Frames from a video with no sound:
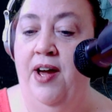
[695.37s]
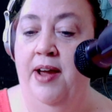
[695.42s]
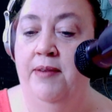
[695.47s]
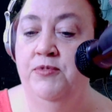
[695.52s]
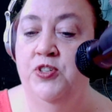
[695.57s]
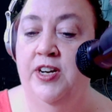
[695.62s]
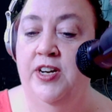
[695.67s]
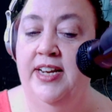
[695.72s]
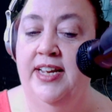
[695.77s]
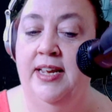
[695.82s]
I'm
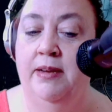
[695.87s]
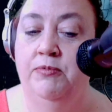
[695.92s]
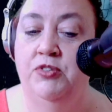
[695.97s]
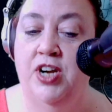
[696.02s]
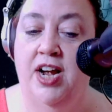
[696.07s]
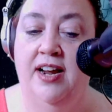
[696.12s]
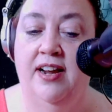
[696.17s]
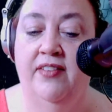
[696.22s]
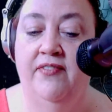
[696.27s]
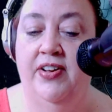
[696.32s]
trying to keep
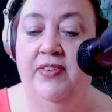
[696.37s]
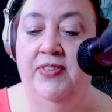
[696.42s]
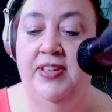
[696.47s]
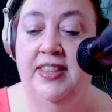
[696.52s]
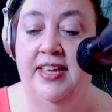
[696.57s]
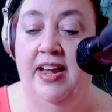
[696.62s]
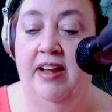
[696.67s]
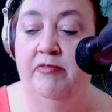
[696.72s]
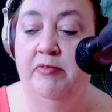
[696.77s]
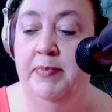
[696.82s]
track of
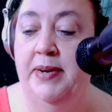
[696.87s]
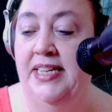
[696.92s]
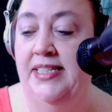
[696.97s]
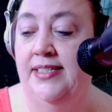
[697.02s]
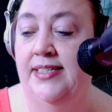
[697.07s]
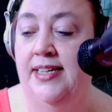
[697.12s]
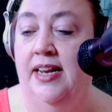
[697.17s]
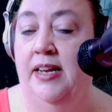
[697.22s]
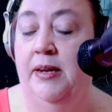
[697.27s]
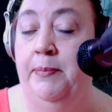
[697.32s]
everything everybody's
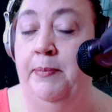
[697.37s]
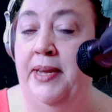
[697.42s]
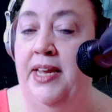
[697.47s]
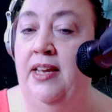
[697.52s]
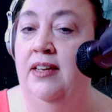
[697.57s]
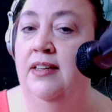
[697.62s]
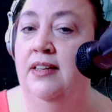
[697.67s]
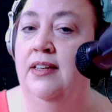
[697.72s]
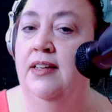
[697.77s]
telling me.